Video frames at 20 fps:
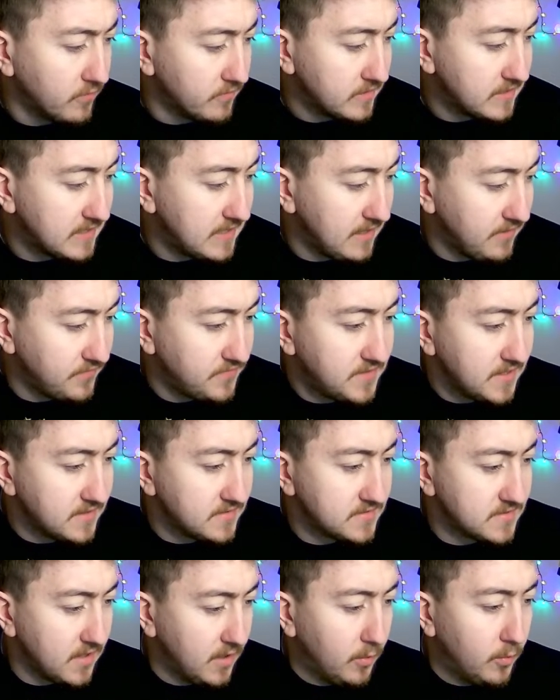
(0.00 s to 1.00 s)

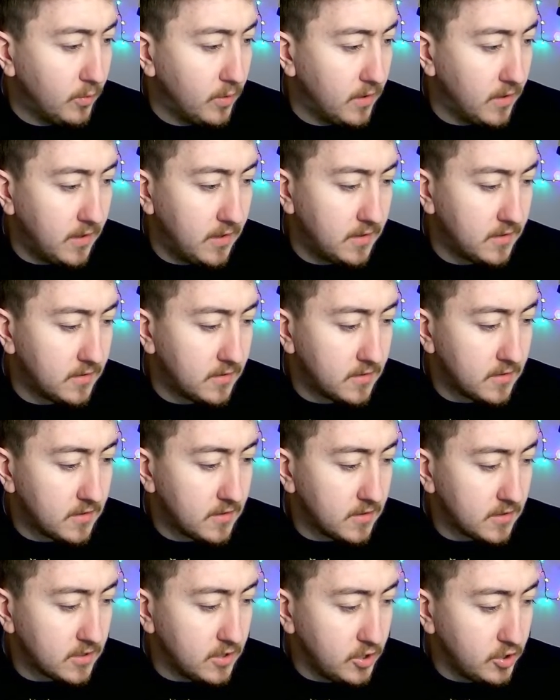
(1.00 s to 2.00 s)
gifted, so
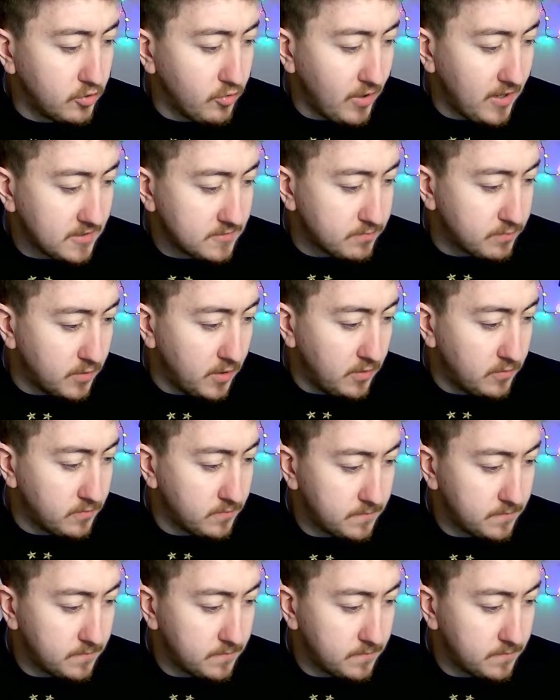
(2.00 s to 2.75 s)
congrats, bro.